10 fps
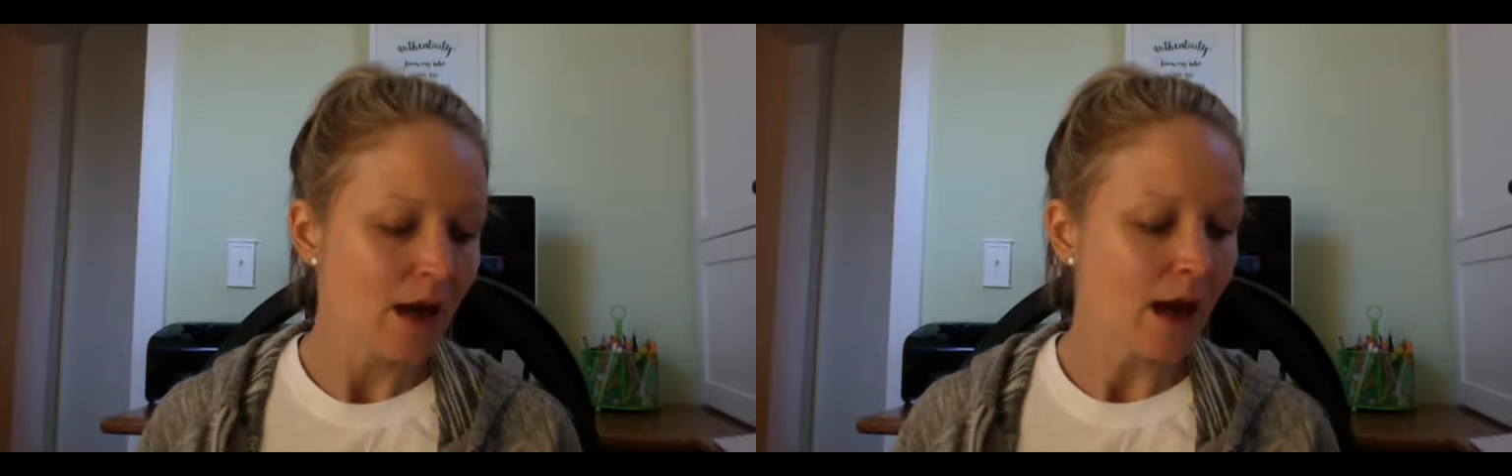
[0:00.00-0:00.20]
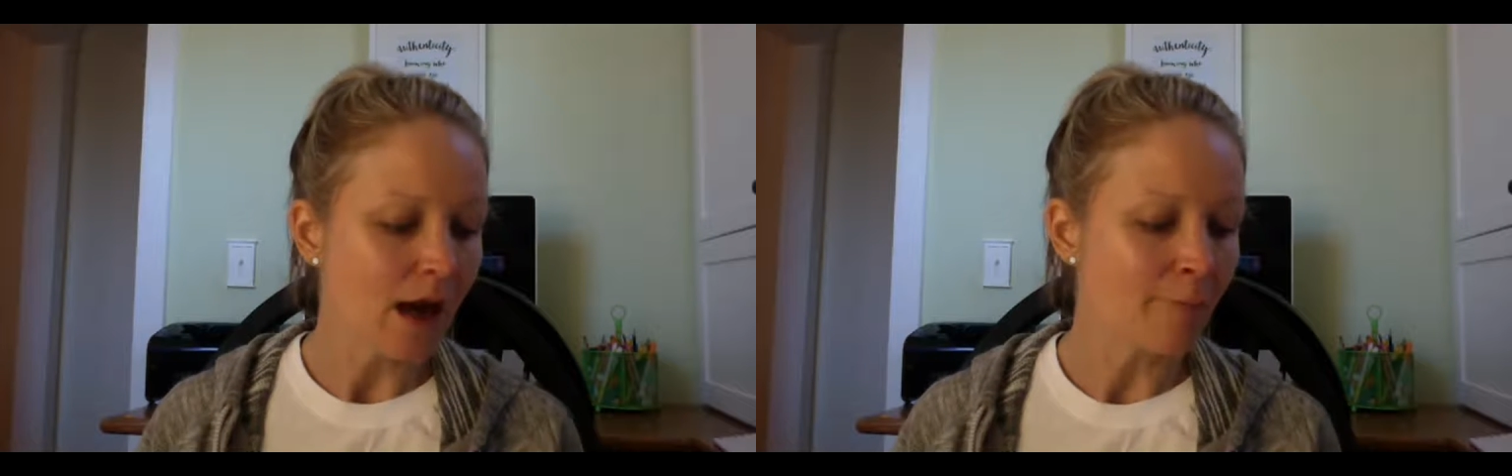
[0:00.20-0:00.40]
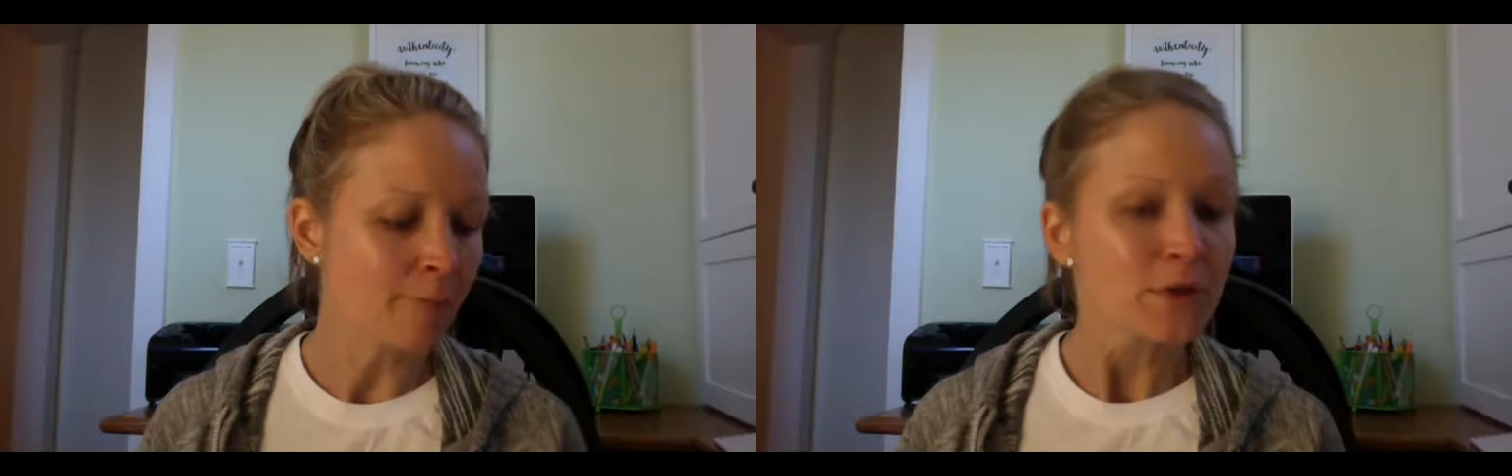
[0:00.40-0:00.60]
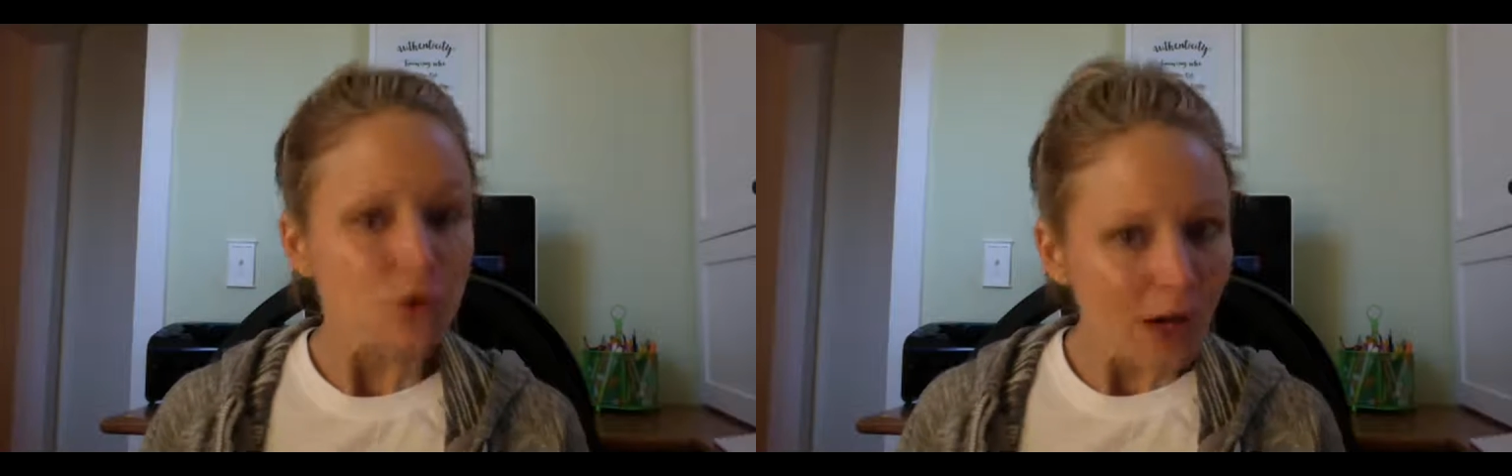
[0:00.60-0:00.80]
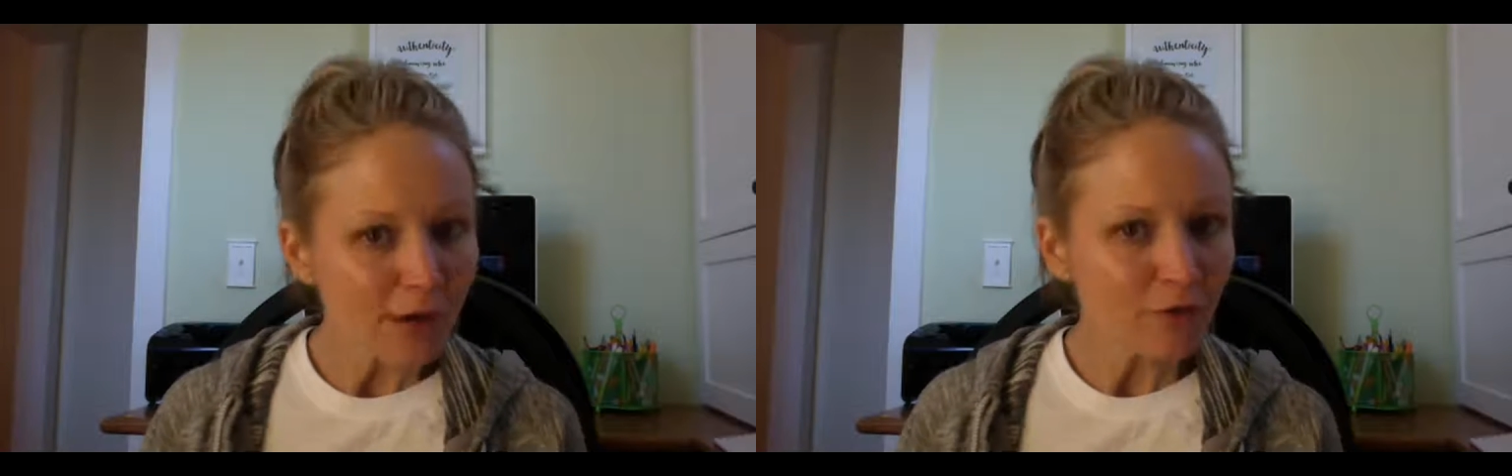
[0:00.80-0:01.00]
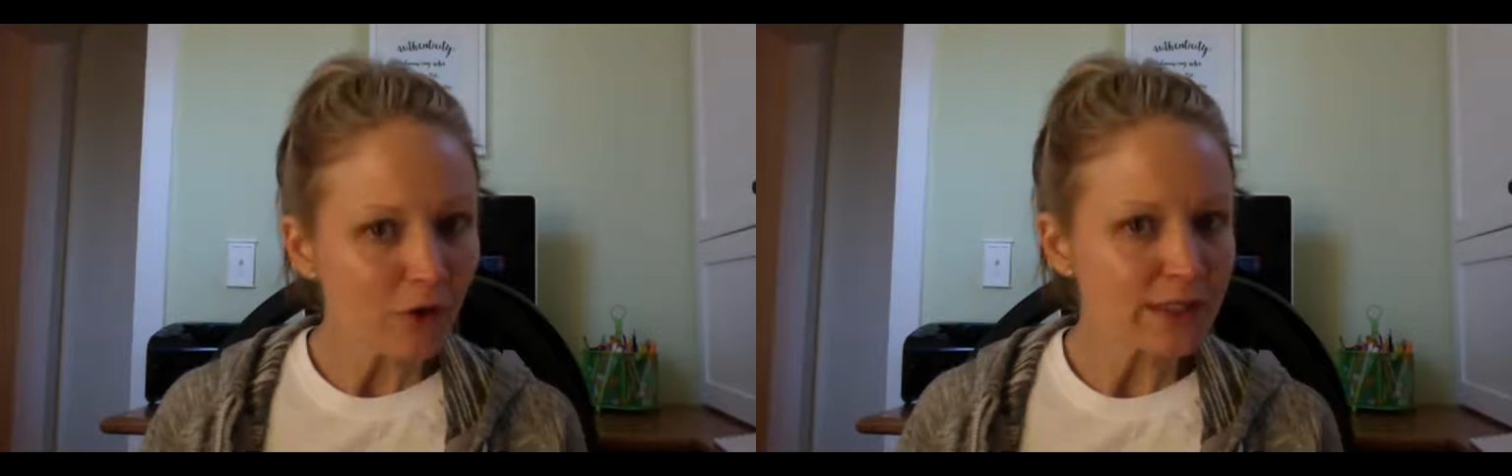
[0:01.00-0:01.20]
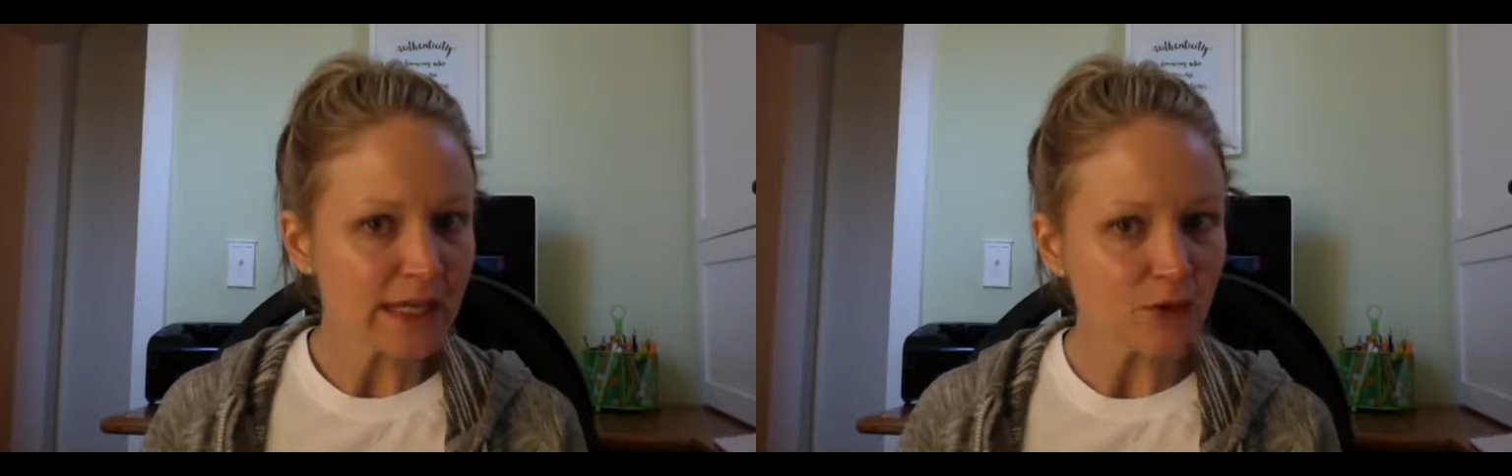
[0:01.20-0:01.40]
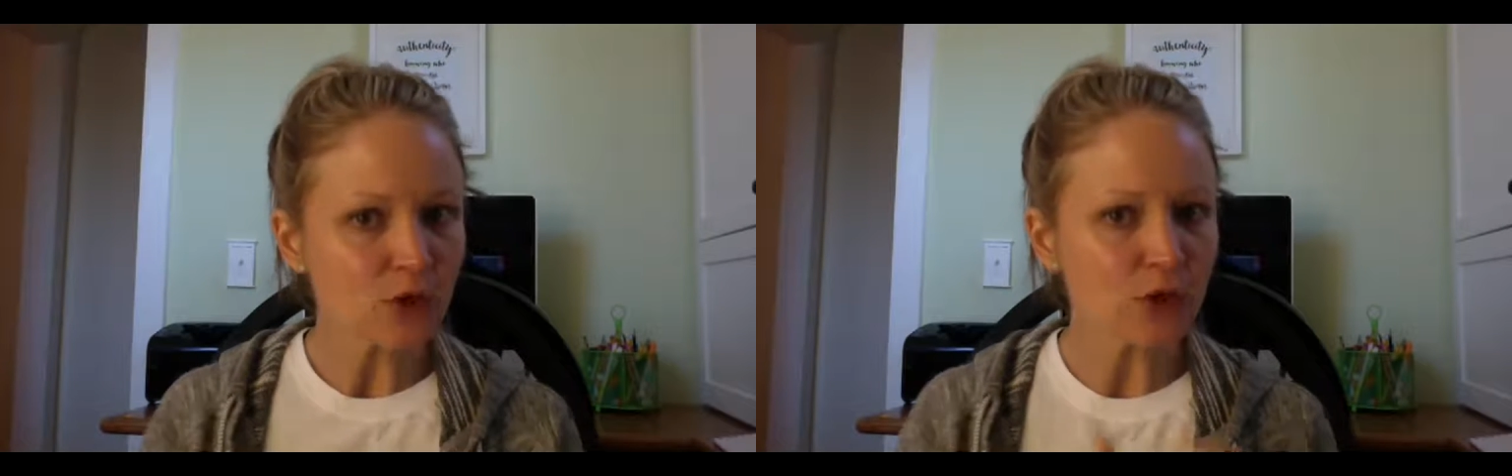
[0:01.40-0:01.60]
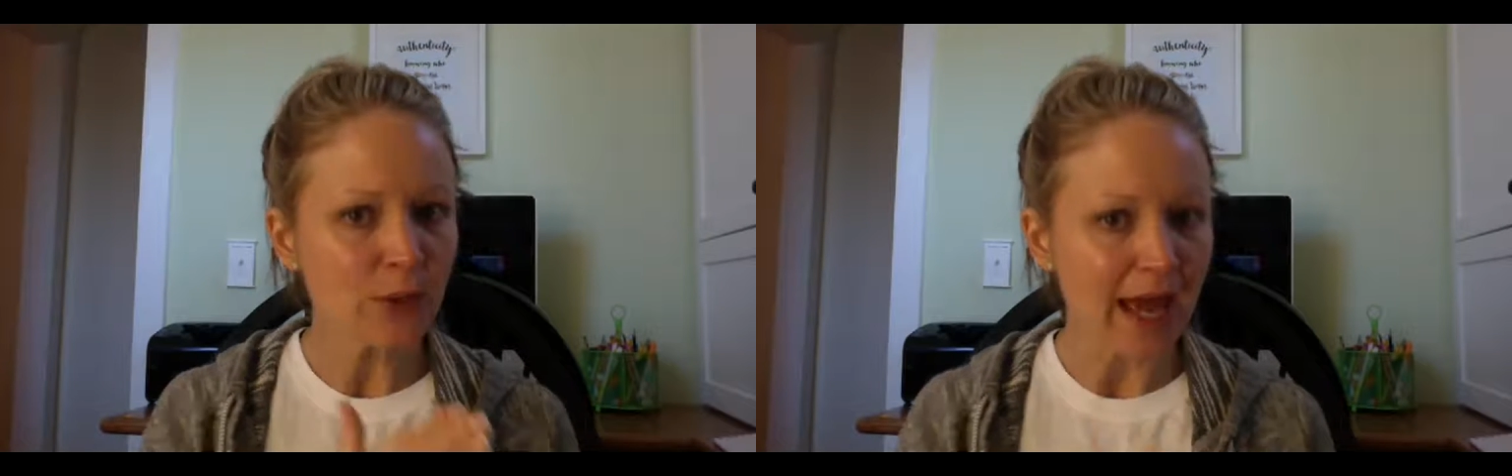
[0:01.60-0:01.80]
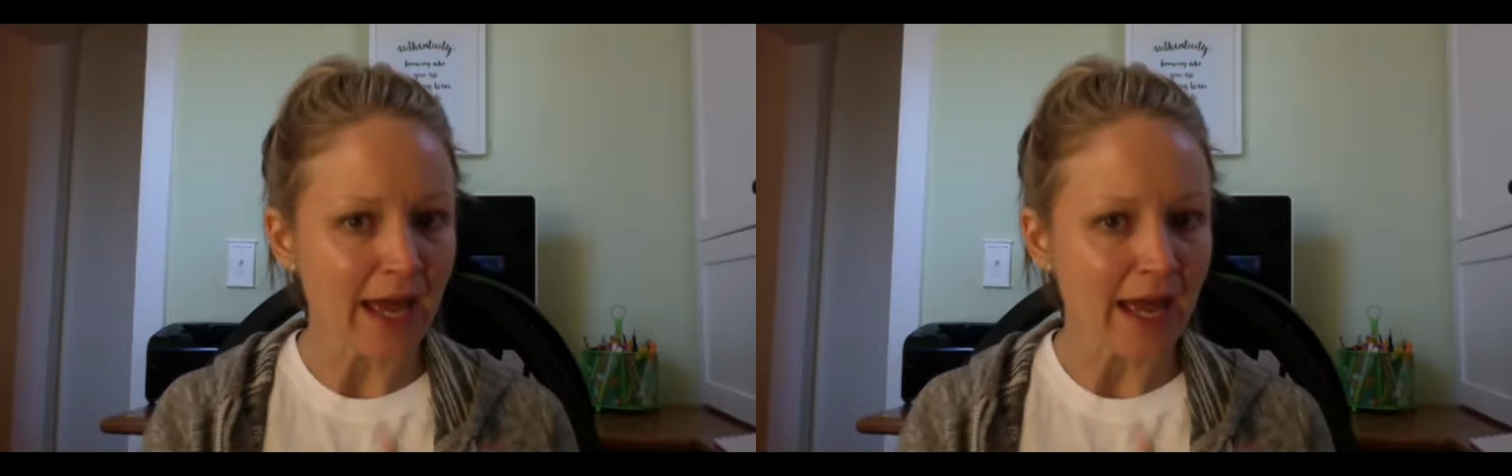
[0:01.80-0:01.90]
But try it for a day or two